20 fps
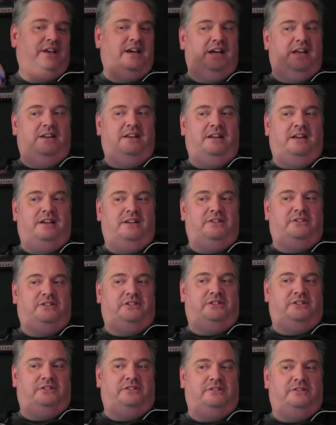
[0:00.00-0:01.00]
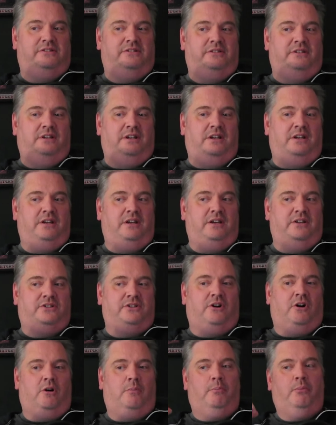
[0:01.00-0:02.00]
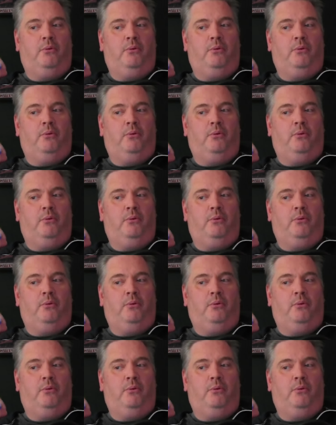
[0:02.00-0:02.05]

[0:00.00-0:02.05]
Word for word: that it's it's all